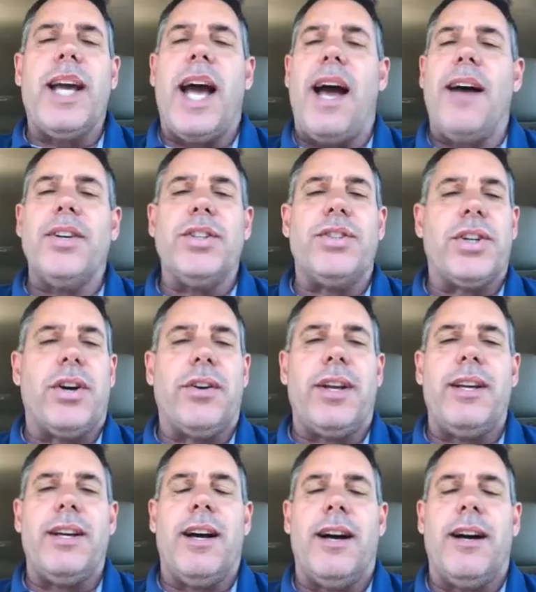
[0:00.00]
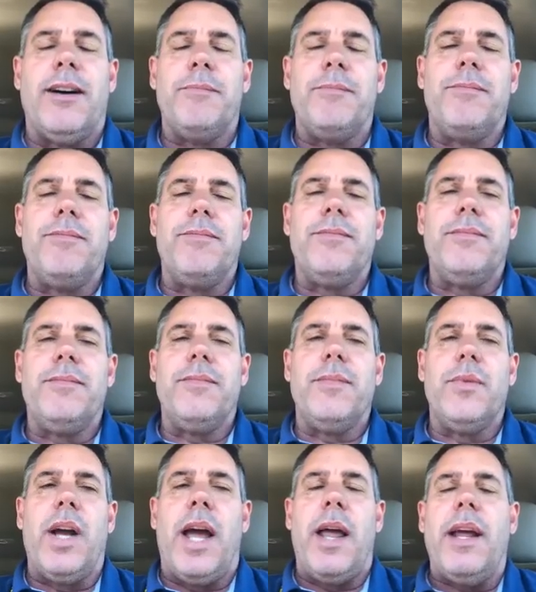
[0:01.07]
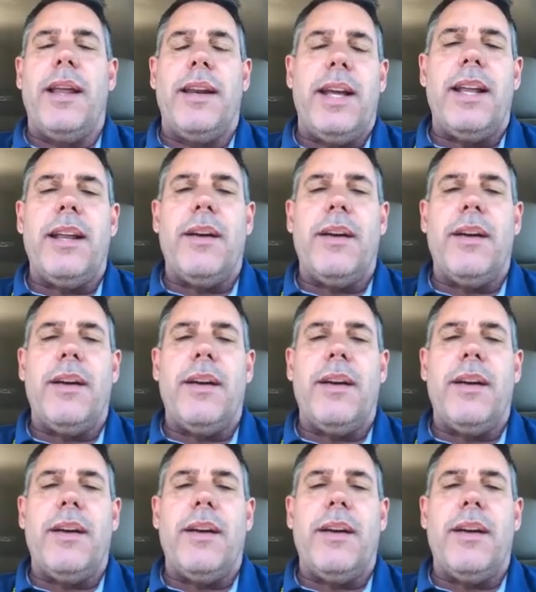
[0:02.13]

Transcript: haven't, Jody. And